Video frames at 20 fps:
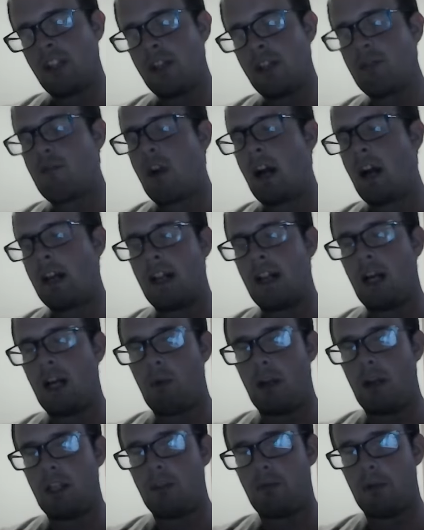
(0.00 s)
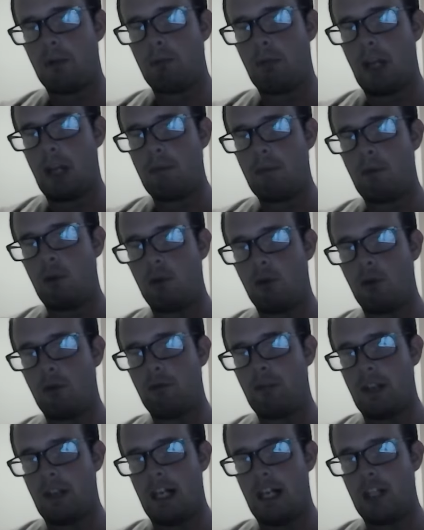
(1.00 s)
to say right now where you think Blackpool will
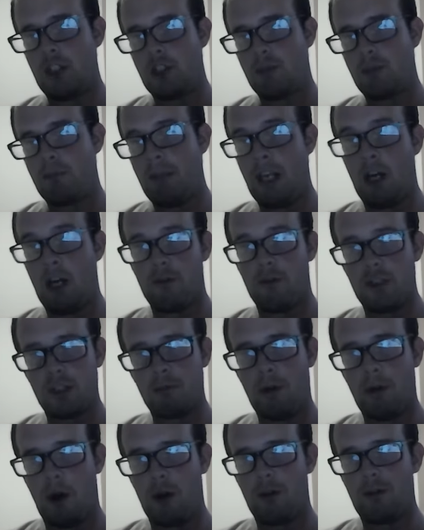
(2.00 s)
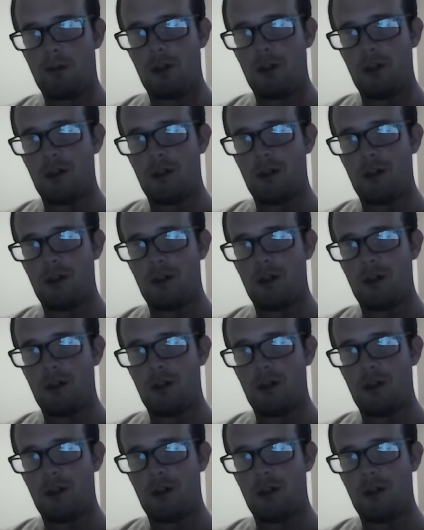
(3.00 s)
finish, bit on the spot, of